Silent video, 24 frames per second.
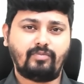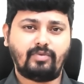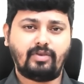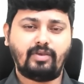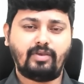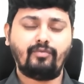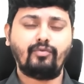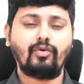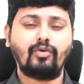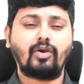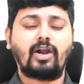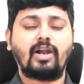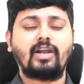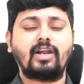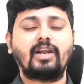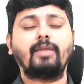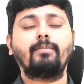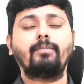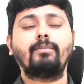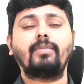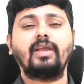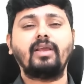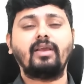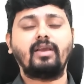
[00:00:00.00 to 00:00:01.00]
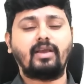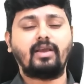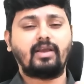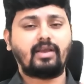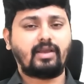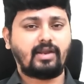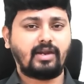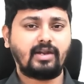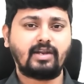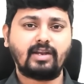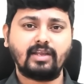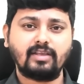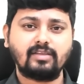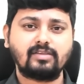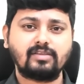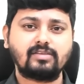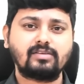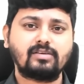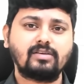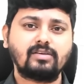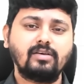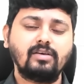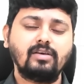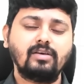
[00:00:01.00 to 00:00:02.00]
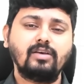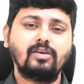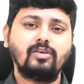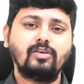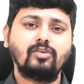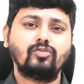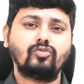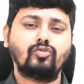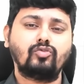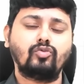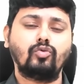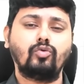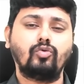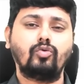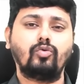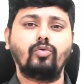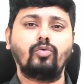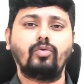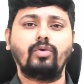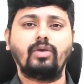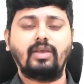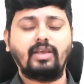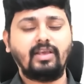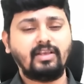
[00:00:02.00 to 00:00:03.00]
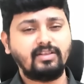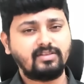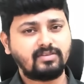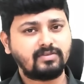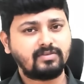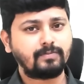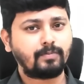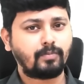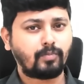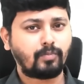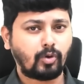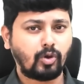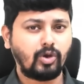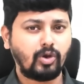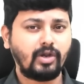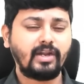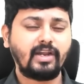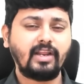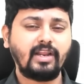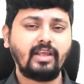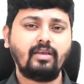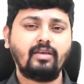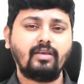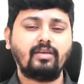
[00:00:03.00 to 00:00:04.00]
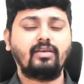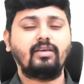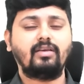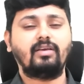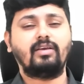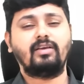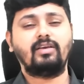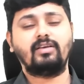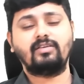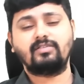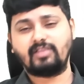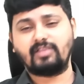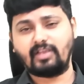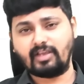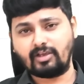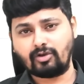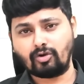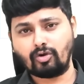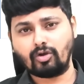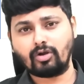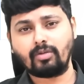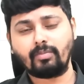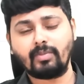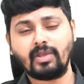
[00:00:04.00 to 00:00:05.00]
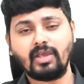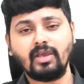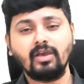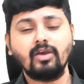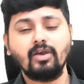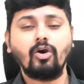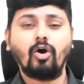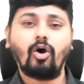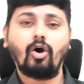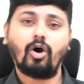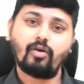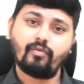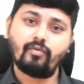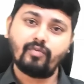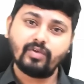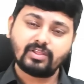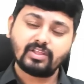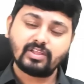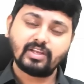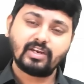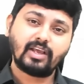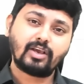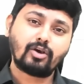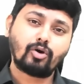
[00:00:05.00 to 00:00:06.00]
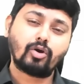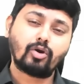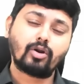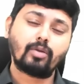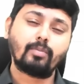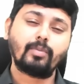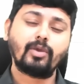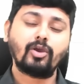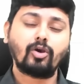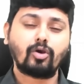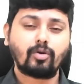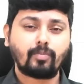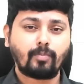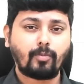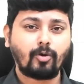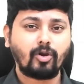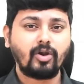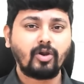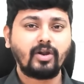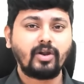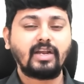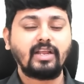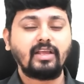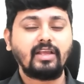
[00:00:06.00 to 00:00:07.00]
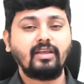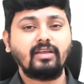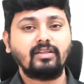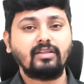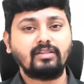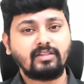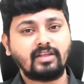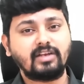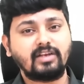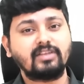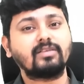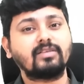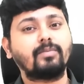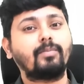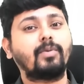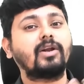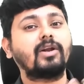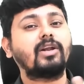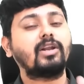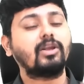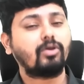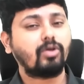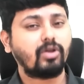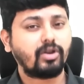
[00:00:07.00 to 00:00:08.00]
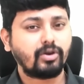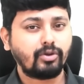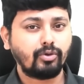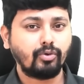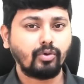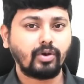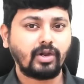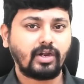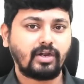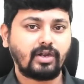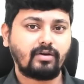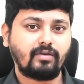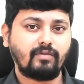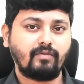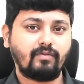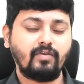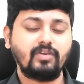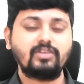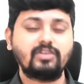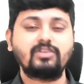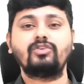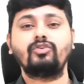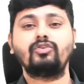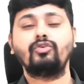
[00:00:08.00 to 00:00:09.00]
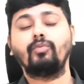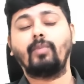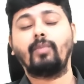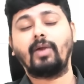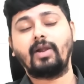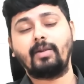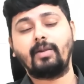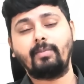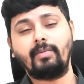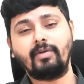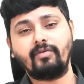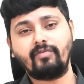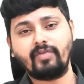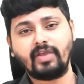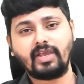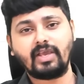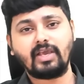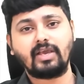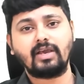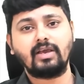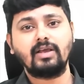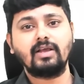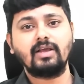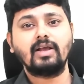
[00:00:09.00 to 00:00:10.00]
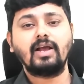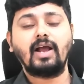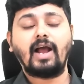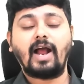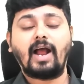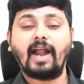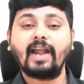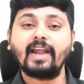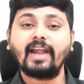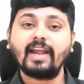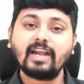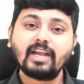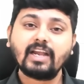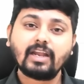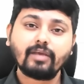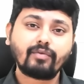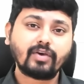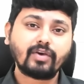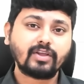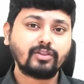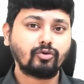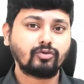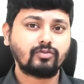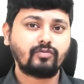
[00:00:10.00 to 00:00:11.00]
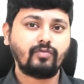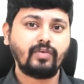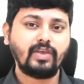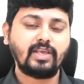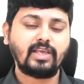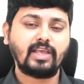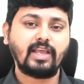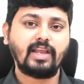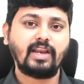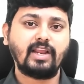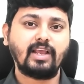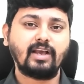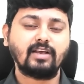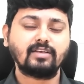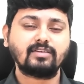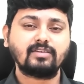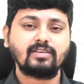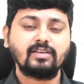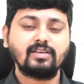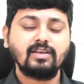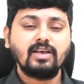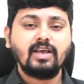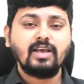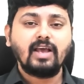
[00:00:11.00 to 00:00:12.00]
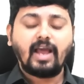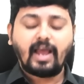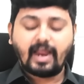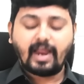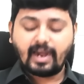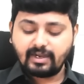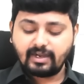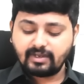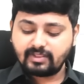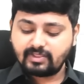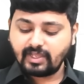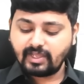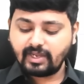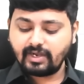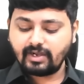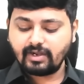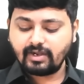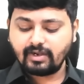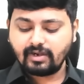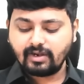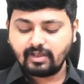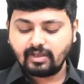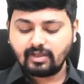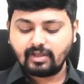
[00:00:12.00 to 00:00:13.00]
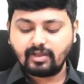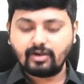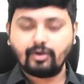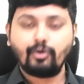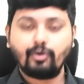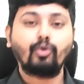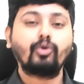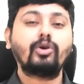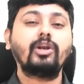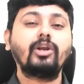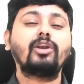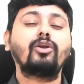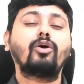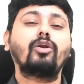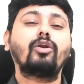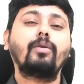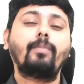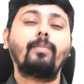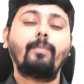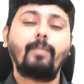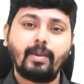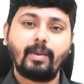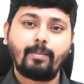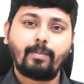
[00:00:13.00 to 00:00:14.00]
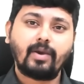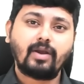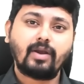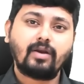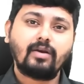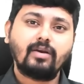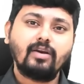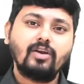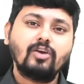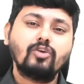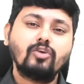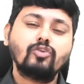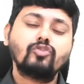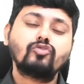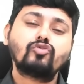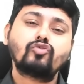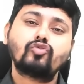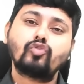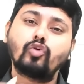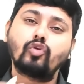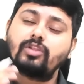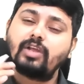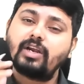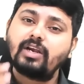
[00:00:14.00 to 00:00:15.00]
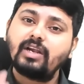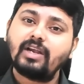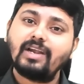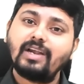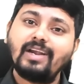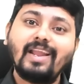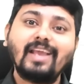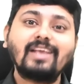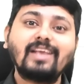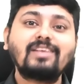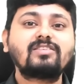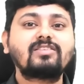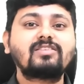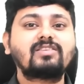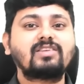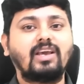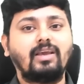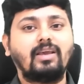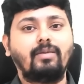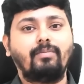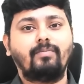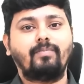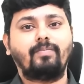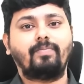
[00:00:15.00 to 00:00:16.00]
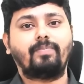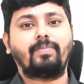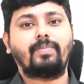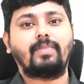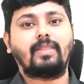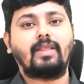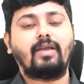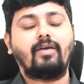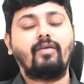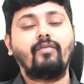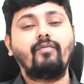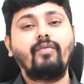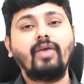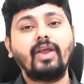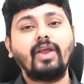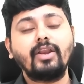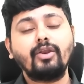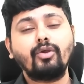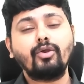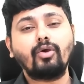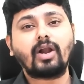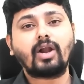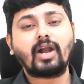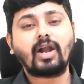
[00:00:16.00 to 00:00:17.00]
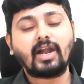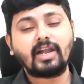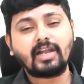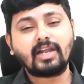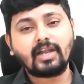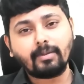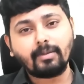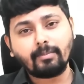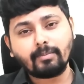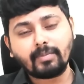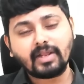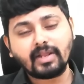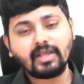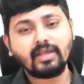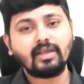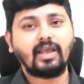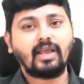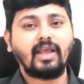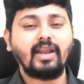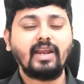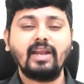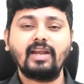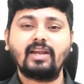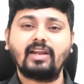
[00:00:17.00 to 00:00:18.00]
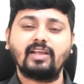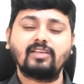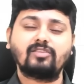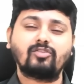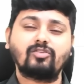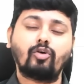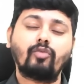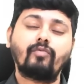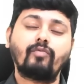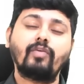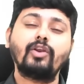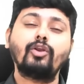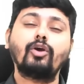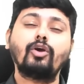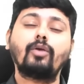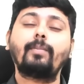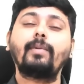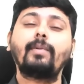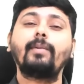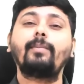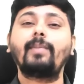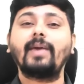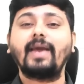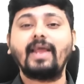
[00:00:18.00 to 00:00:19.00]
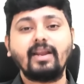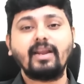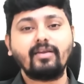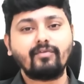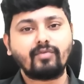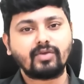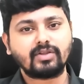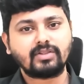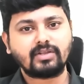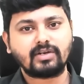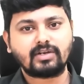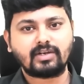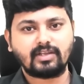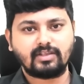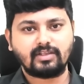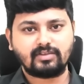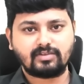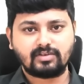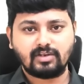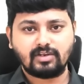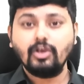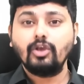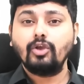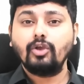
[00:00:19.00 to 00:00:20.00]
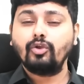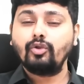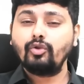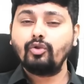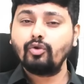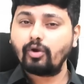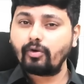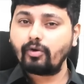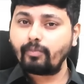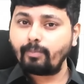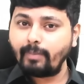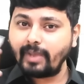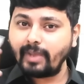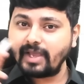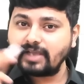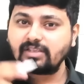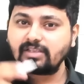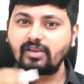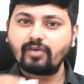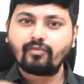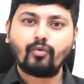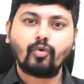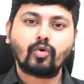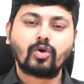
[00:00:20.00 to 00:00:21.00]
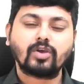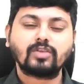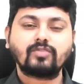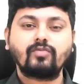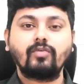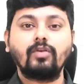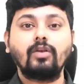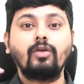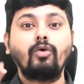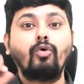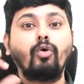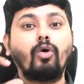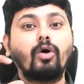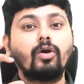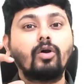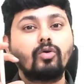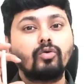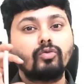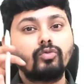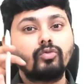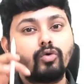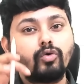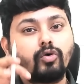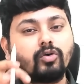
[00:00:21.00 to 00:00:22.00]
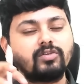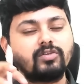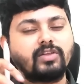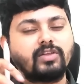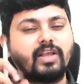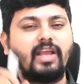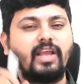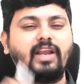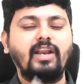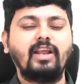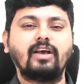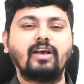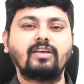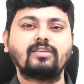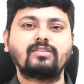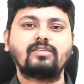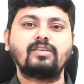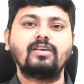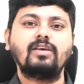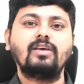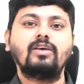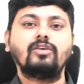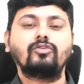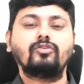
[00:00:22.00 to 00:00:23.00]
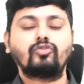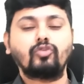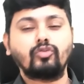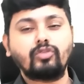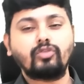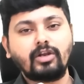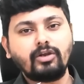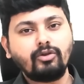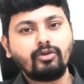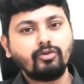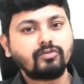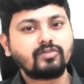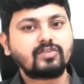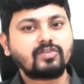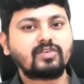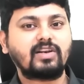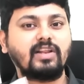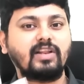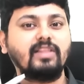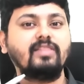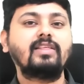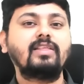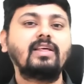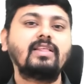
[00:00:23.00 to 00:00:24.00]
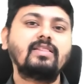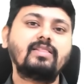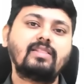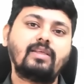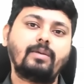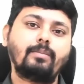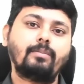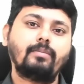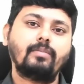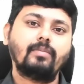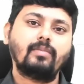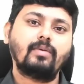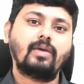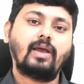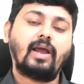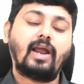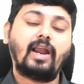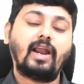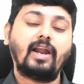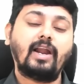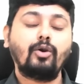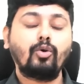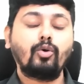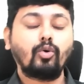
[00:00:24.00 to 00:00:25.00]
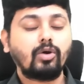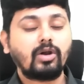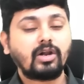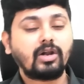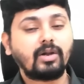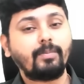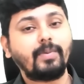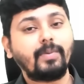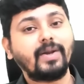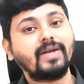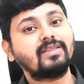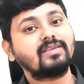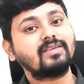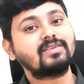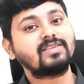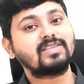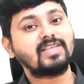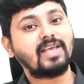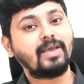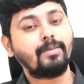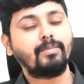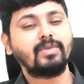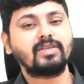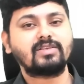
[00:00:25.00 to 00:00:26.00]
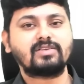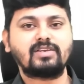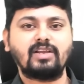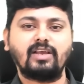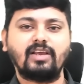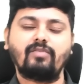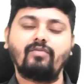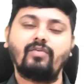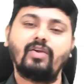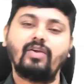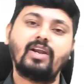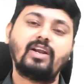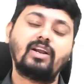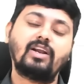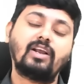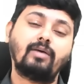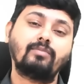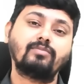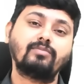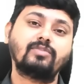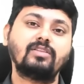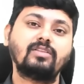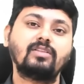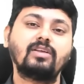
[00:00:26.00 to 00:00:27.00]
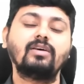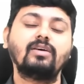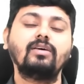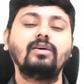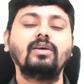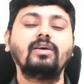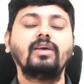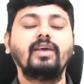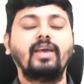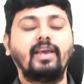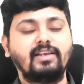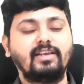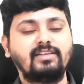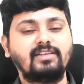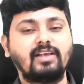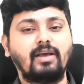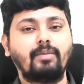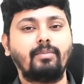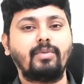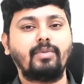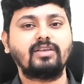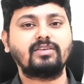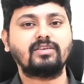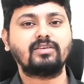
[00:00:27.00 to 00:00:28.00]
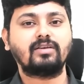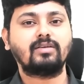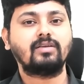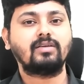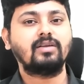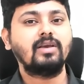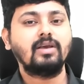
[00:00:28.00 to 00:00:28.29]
If you are attempting a test, so is polity, is economy, or within economy or polity there is a particular unit which you might be weak. Identify those weak areas and then note it on a paper so that next time when you are attempting any test or when you are preparing for the test, your major focus will go on to those areas so that you strengthen them and don't repeat the same mistake when it comes in the examination.